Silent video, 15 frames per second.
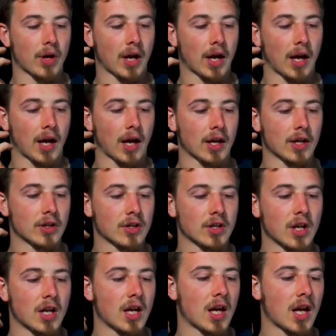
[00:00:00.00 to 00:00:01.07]
And
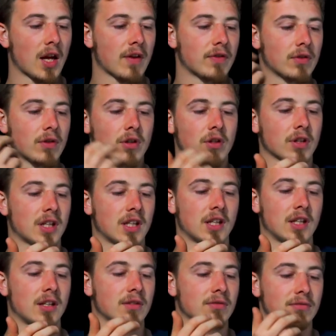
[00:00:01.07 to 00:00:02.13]
if you look at
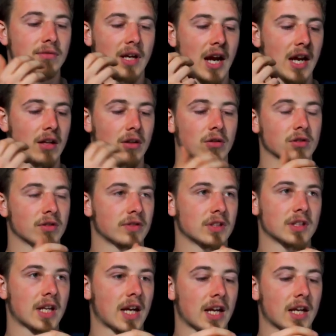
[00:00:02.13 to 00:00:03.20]
the analogues of
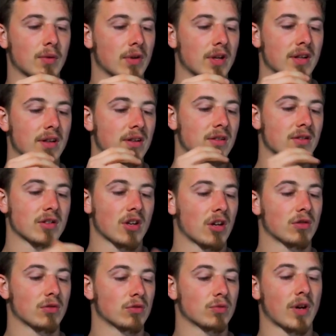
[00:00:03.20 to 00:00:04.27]
today with
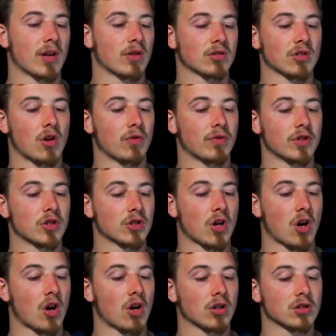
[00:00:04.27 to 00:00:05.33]
turtles, whales, dolphins,
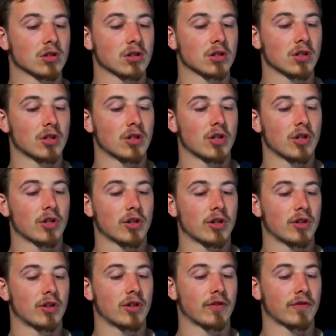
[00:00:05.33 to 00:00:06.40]
sharks,
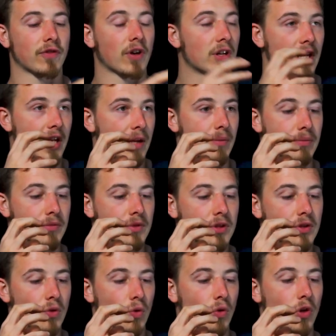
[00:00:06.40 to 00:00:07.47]
the front
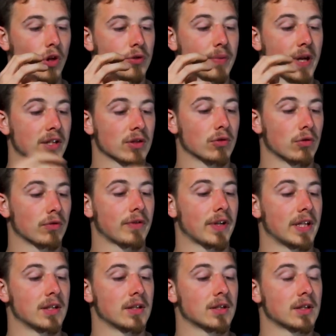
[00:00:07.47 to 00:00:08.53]
limbs or those pectoral
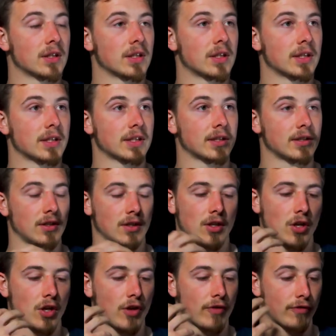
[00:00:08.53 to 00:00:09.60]
fins,
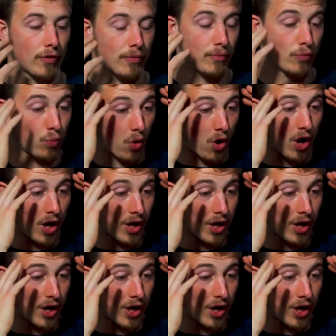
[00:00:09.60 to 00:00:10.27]
from what